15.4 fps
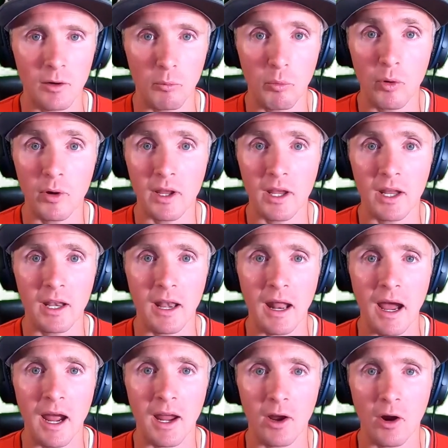putting in an
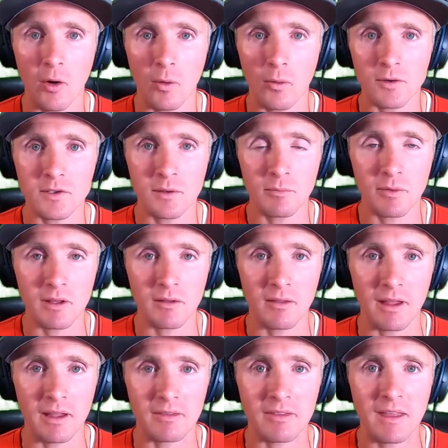IO or something
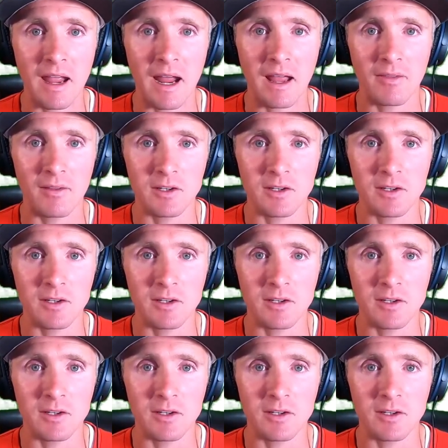like that,